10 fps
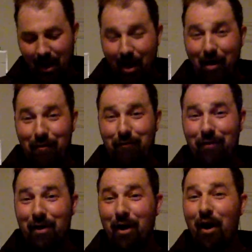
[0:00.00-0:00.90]
of
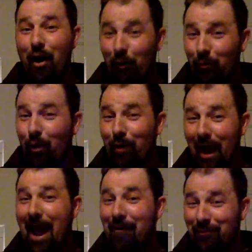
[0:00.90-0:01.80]
our
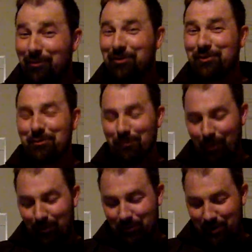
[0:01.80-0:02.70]
after-school
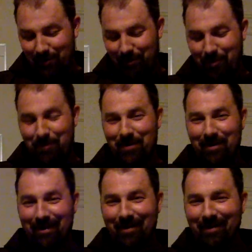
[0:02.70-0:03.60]
rosary group.
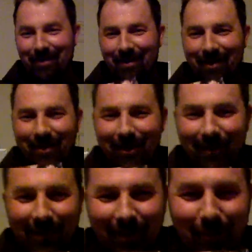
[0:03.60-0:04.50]

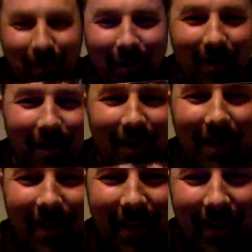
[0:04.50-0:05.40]
There we are.
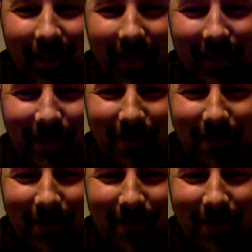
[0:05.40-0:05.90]
That's